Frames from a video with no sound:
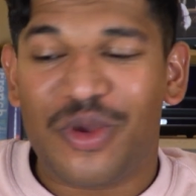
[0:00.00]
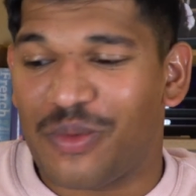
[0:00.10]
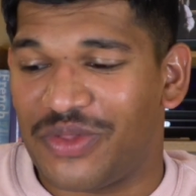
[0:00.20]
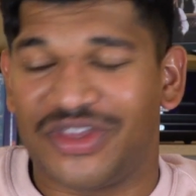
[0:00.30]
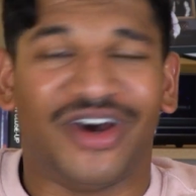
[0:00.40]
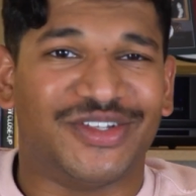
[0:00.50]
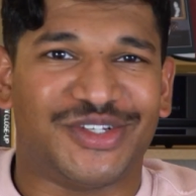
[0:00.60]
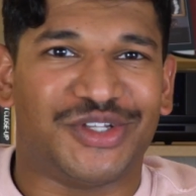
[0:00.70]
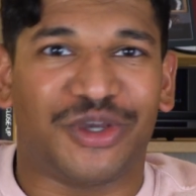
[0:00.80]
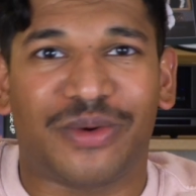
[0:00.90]
where the answer
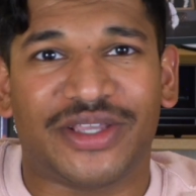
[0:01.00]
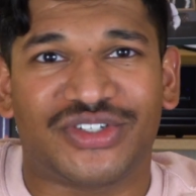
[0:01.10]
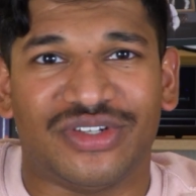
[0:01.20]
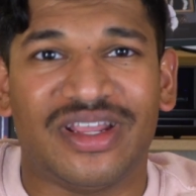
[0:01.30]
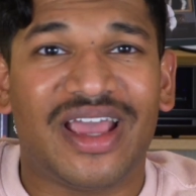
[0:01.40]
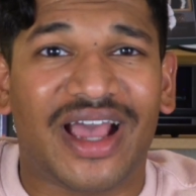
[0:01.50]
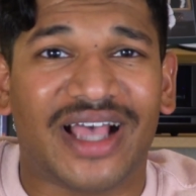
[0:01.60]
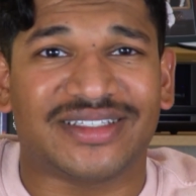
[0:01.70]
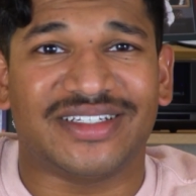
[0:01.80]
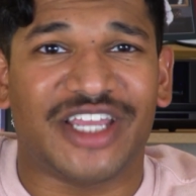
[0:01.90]
to your question
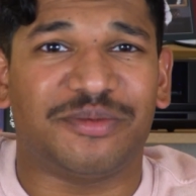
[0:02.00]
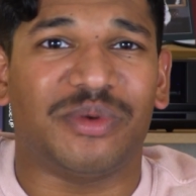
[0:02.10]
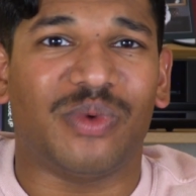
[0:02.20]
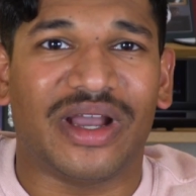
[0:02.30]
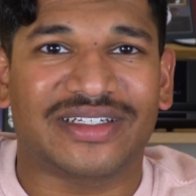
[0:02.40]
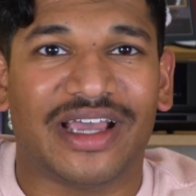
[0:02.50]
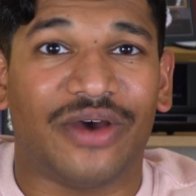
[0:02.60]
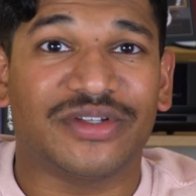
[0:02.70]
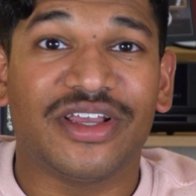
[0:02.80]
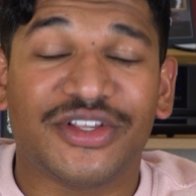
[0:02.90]
hasn't yet been worked out.